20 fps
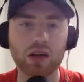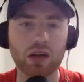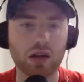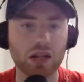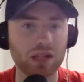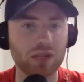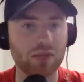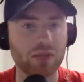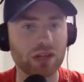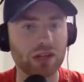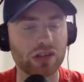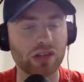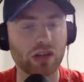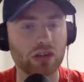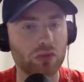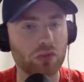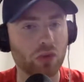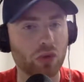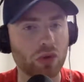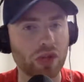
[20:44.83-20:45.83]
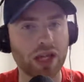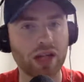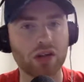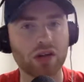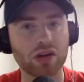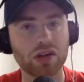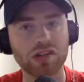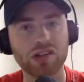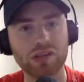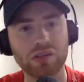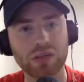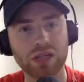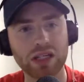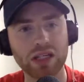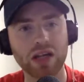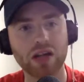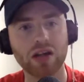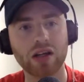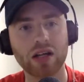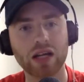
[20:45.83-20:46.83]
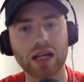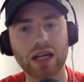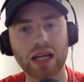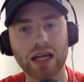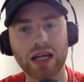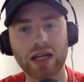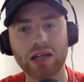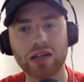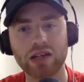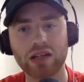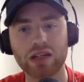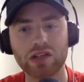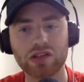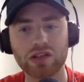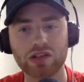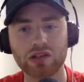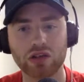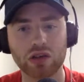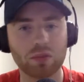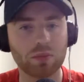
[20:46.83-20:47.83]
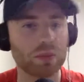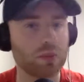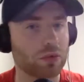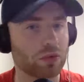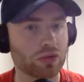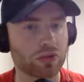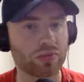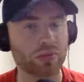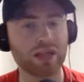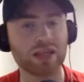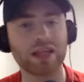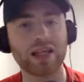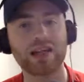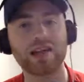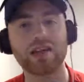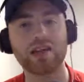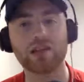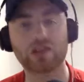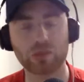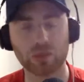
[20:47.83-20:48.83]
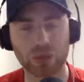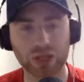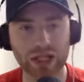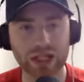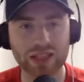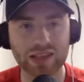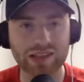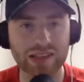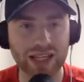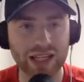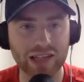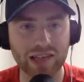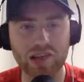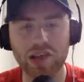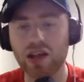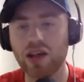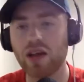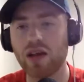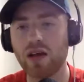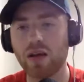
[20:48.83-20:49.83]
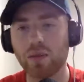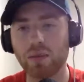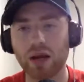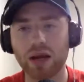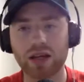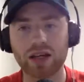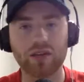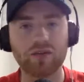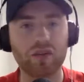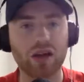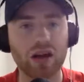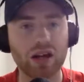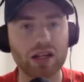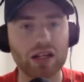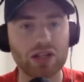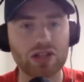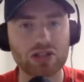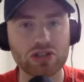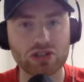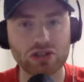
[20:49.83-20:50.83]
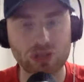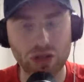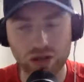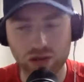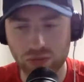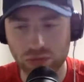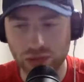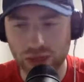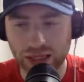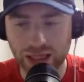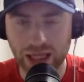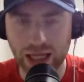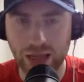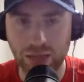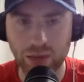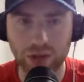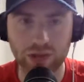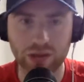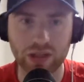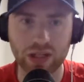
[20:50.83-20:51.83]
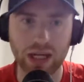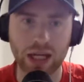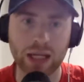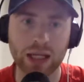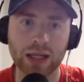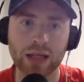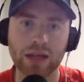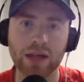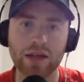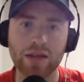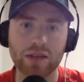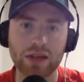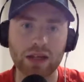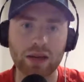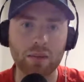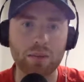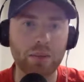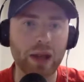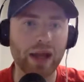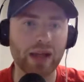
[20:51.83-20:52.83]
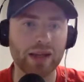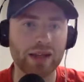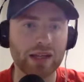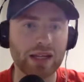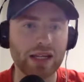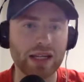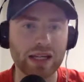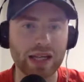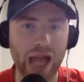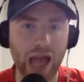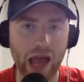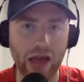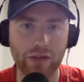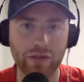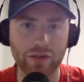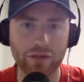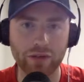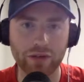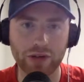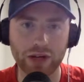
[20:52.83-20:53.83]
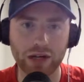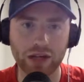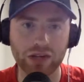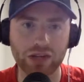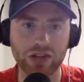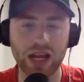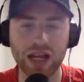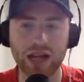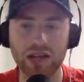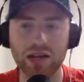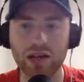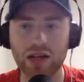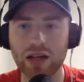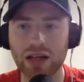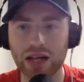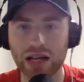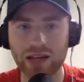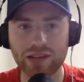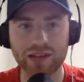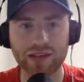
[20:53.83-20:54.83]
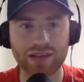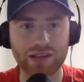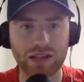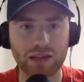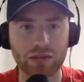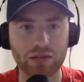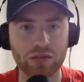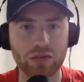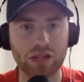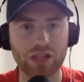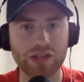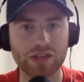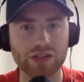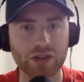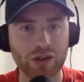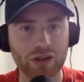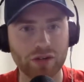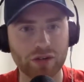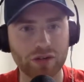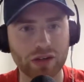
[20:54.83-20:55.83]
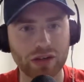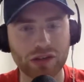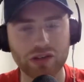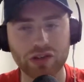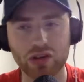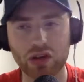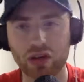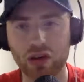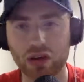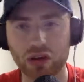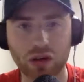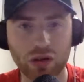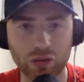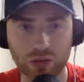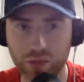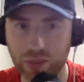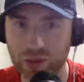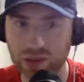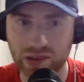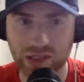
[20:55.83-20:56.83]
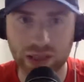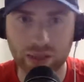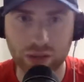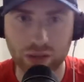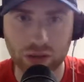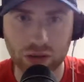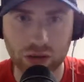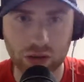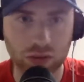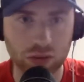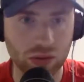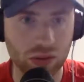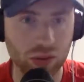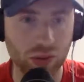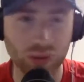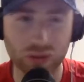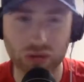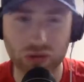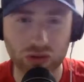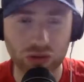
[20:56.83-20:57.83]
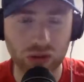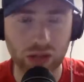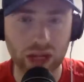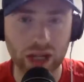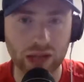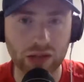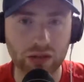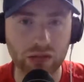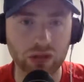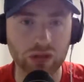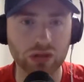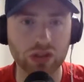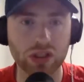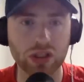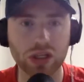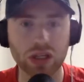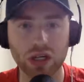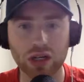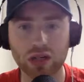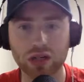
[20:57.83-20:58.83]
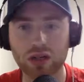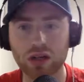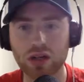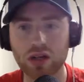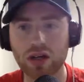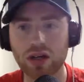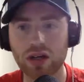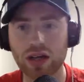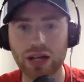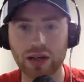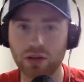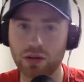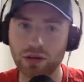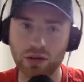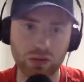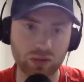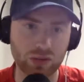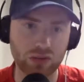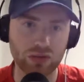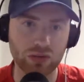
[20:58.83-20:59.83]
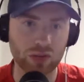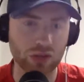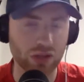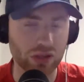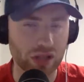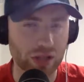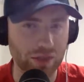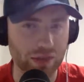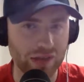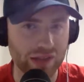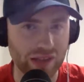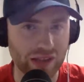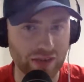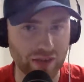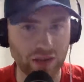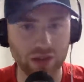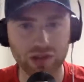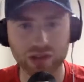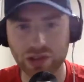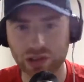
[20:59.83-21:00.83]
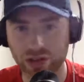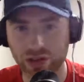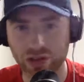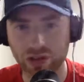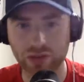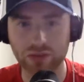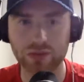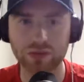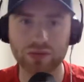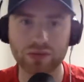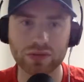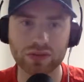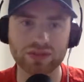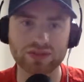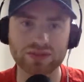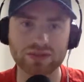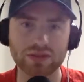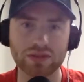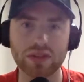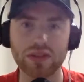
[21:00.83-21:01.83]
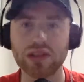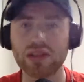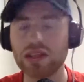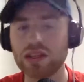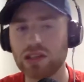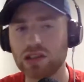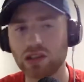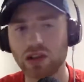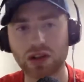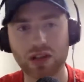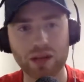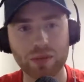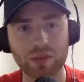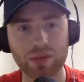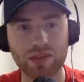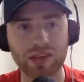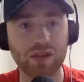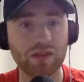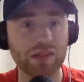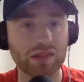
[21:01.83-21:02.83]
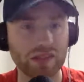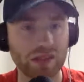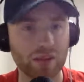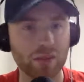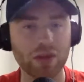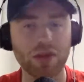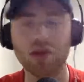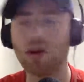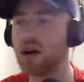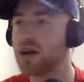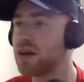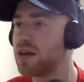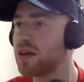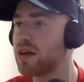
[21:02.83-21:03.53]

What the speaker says: I think Martial's more that guy because he's a bit younger and he's just got a bit more spring in his legs. But Cavani just showed when he came on today the impact that he can have for us. And as I said, when he signed for us, I was a bit skeptical. I wasn't sure how this was going to go. And especially when he got number 7, I was, no, he's not number 7, he's number 9.